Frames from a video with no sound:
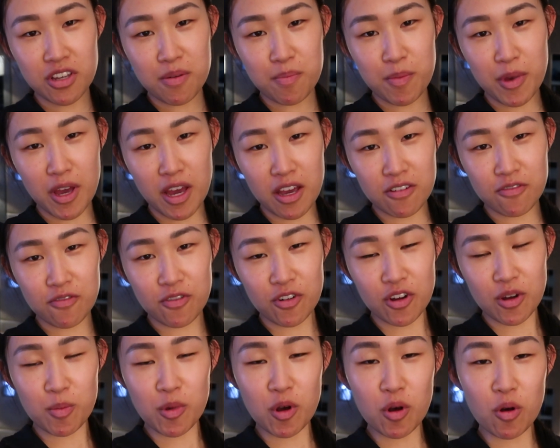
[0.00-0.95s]
got back
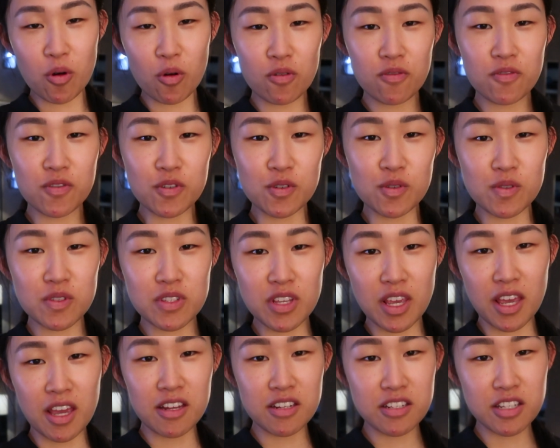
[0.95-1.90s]
from Whole Foods
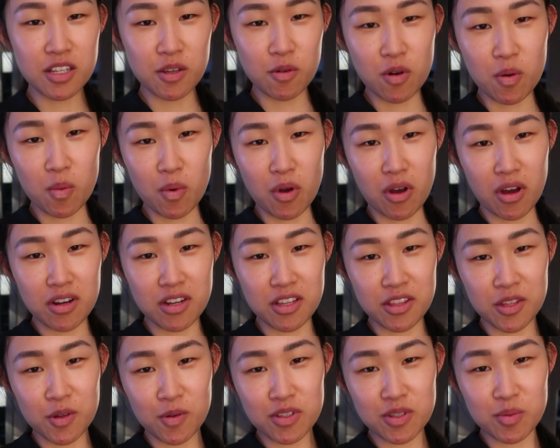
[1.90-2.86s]
and Erewhon,
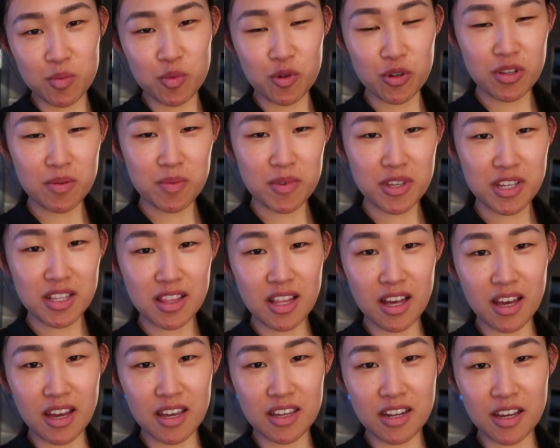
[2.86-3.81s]
and there was a pretty big
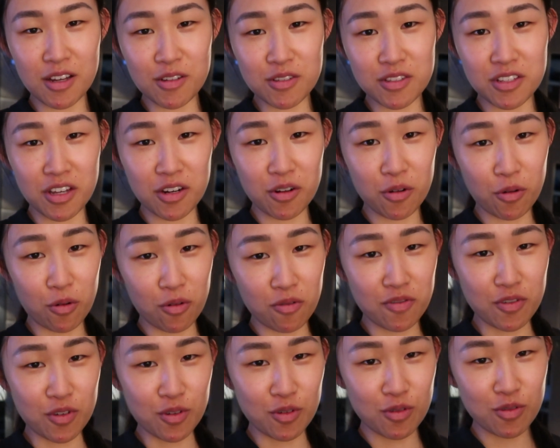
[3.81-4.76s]
line outside Whole
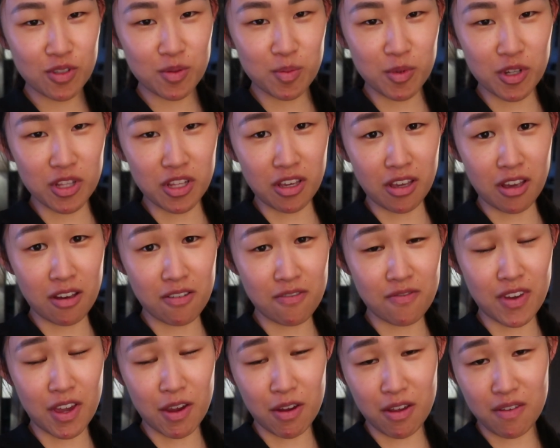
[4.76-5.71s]
Foods, but like a
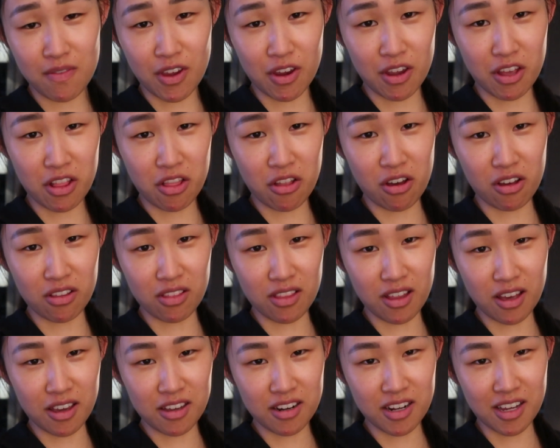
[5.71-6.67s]
very, very long
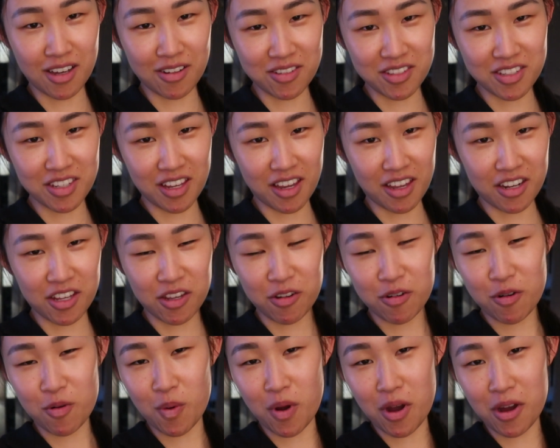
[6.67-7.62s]
line outside
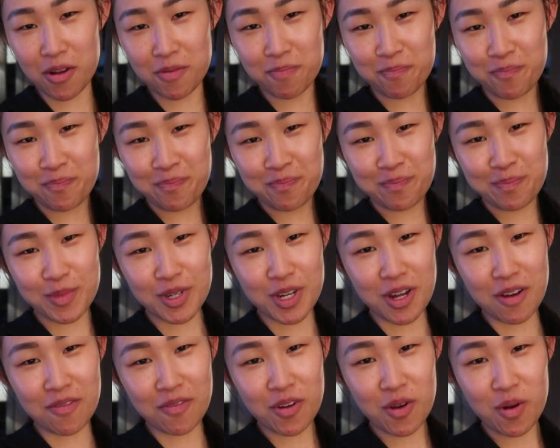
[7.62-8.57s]
Erewhon. But
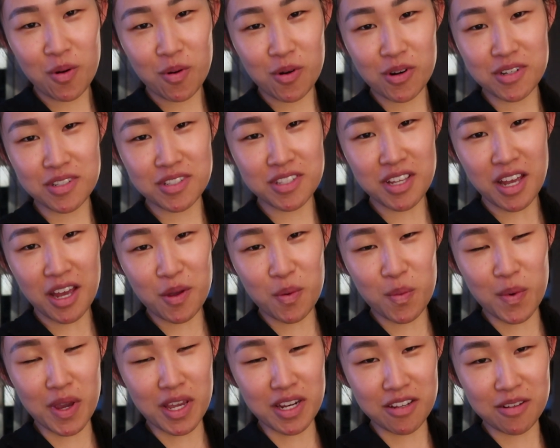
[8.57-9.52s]
of course, I
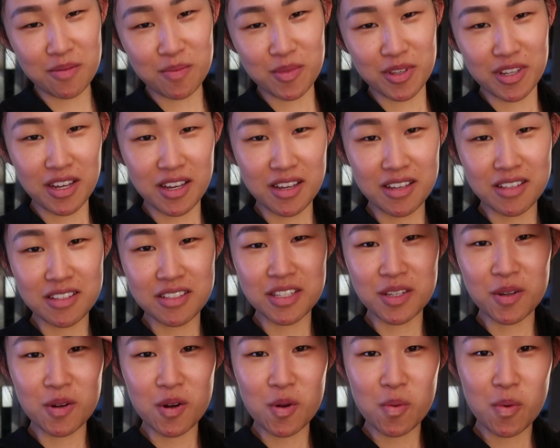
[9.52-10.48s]
waited because
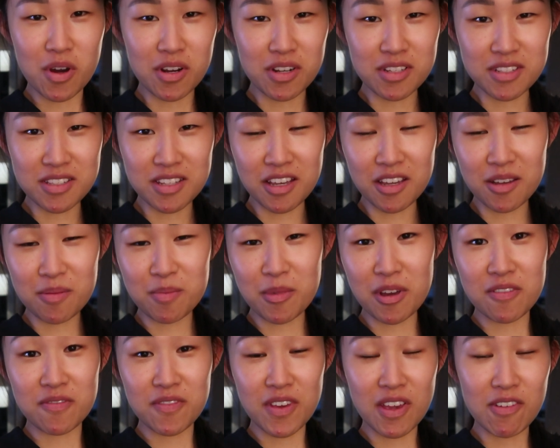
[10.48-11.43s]
Erewhon is like
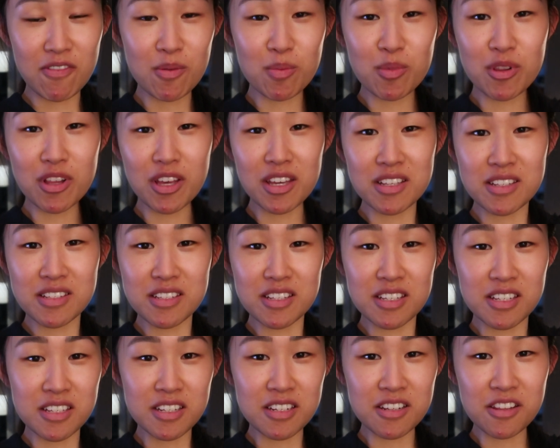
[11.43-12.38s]
my favorite place
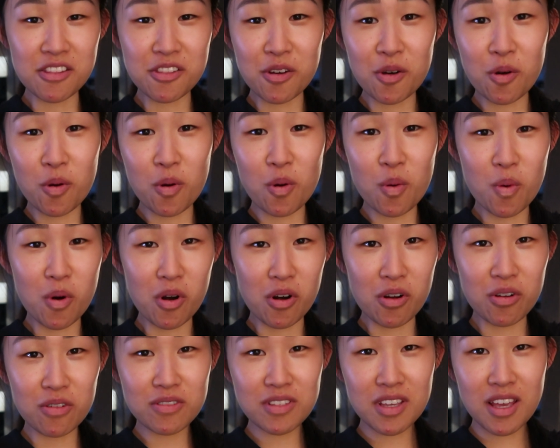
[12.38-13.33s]
in the whole
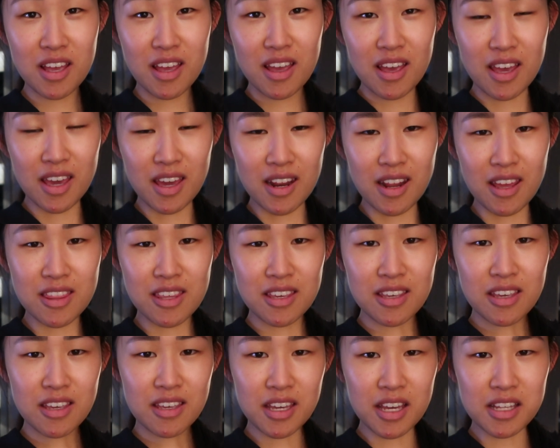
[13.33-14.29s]
world. And I
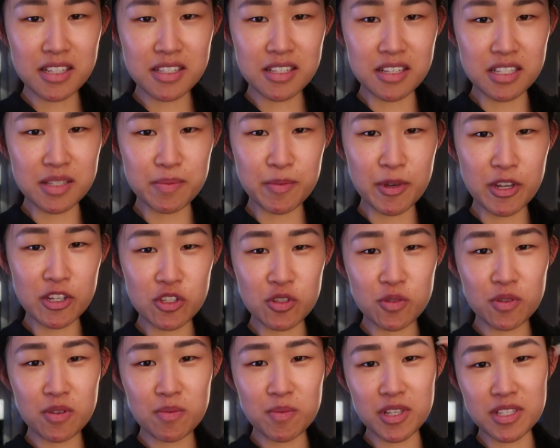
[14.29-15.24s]
think it gets
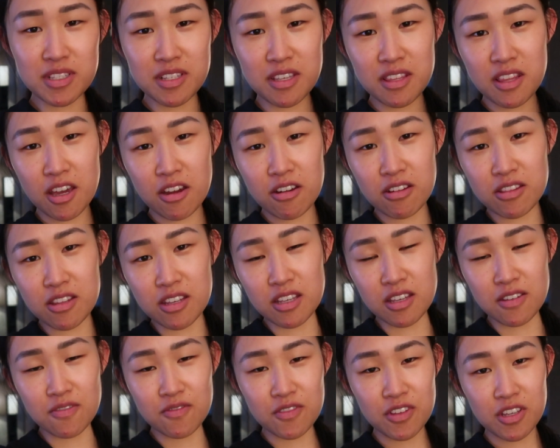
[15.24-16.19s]
especially busy there in the
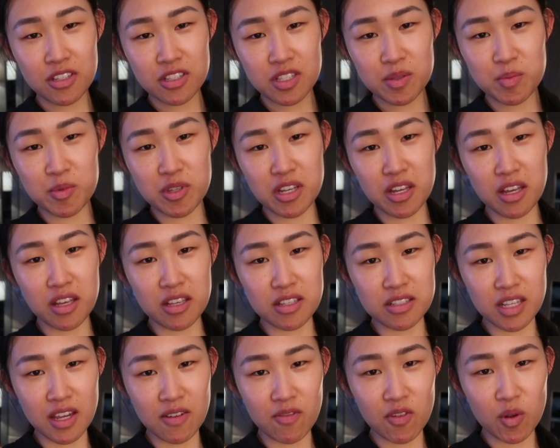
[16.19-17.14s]
evenings
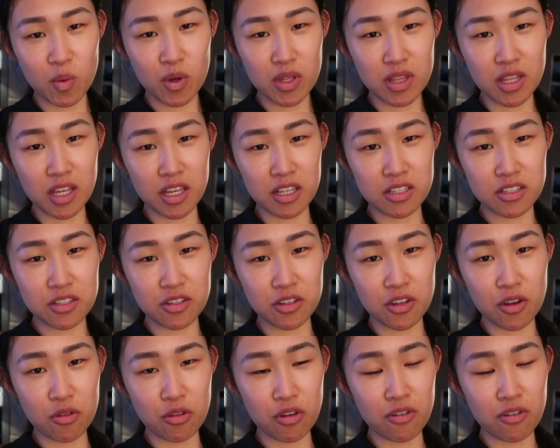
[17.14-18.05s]
because everyone likes to go